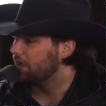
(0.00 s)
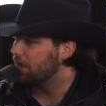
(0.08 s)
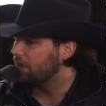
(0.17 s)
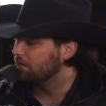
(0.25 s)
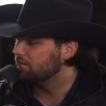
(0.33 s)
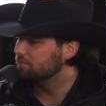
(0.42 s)

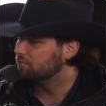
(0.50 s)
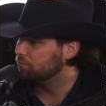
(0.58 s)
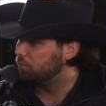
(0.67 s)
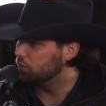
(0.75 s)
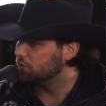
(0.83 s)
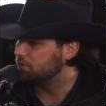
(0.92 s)
got
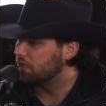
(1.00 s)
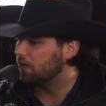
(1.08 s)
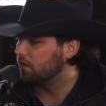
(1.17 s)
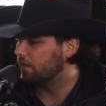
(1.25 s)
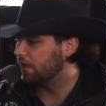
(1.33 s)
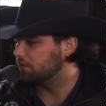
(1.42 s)
pushed
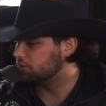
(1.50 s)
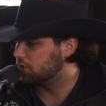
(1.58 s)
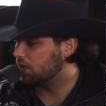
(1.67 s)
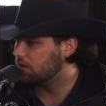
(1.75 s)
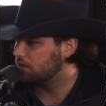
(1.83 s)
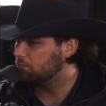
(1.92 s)
out of that
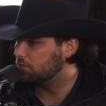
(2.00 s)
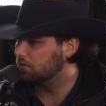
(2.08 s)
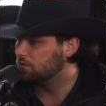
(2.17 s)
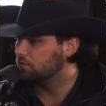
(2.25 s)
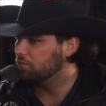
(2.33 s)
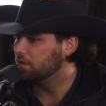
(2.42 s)
job a
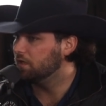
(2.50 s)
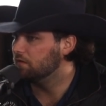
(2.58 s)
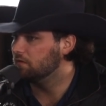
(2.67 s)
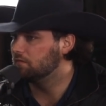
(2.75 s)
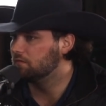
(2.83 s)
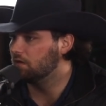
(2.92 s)
little bit,
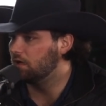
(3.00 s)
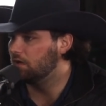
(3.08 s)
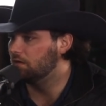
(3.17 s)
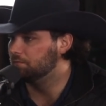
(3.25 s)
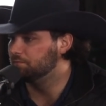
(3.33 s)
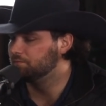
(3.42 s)

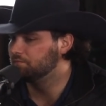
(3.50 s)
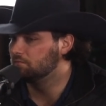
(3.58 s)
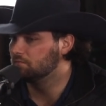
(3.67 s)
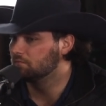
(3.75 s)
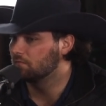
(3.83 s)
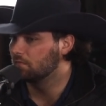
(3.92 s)
um,
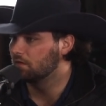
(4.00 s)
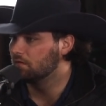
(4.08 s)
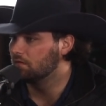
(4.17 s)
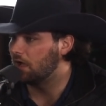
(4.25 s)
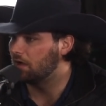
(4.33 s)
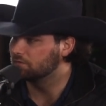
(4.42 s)

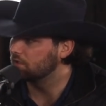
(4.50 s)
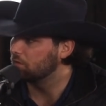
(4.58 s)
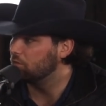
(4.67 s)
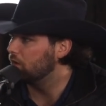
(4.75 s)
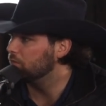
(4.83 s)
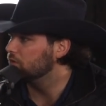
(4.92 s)
I was like, well, I'm